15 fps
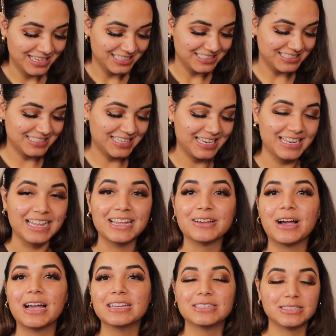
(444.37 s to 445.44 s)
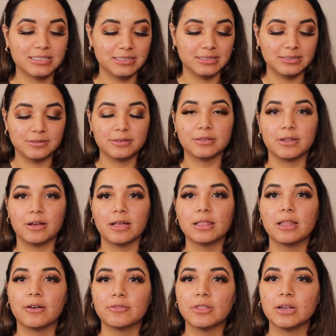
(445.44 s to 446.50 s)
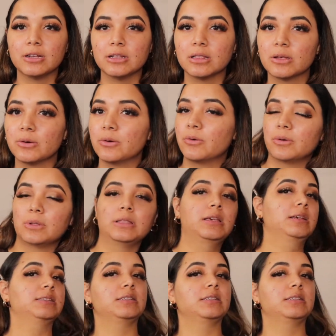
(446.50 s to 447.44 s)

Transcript: Just kidding. I just, you know, I love the glow with this.